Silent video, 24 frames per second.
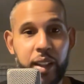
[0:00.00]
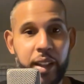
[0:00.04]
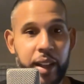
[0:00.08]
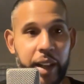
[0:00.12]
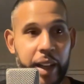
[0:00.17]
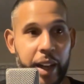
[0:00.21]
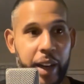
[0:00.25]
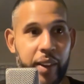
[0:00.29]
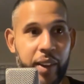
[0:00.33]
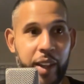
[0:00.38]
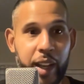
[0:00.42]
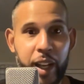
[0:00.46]

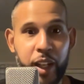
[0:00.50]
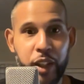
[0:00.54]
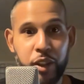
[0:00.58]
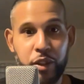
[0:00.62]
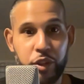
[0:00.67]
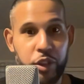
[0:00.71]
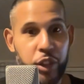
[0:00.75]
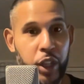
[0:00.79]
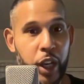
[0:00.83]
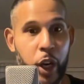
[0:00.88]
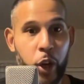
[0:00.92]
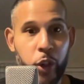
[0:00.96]
and then
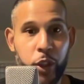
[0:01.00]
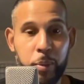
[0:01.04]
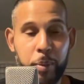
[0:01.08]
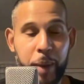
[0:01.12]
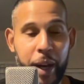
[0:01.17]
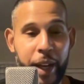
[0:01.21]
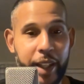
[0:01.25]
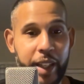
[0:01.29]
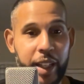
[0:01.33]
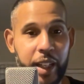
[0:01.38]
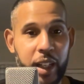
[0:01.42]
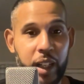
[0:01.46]
you
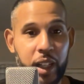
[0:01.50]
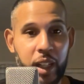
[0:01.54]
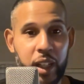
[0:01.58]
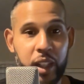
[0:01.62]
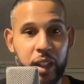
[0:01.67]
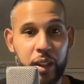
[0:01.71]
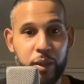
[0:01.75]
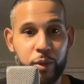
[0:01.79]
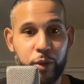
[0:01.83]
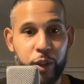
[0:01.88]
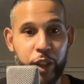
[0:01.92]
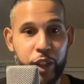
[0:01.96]
might get
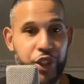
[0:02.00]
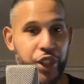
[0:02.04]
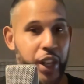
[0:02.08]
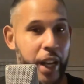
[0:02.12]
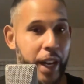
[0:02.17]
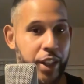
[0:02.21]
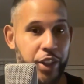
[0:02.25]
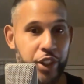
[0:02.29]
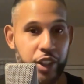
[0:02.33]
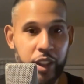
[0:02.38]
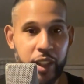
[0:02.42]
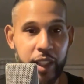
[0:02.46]
a
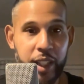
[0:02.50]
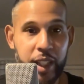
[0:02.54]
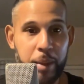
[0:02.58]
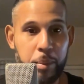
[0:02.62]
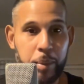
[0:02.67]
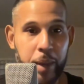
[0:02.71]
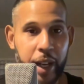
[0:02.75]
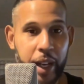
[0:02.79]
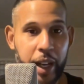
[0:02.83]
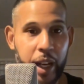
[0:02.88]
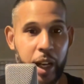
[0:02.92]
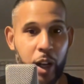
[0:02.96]
rejection
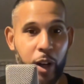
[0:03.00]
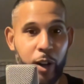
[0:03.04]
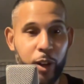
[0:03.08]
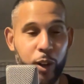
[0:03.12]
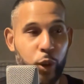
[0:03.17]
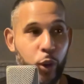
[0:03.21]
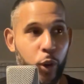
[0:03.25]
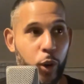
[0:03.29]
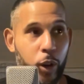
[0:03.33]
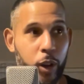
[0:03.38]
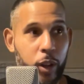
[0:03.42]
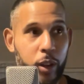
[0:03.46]
email
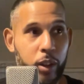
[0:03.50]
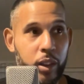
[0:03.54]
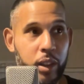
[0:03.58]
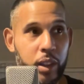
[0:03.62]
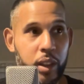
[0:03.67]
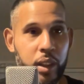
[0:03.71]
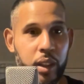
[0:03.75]
or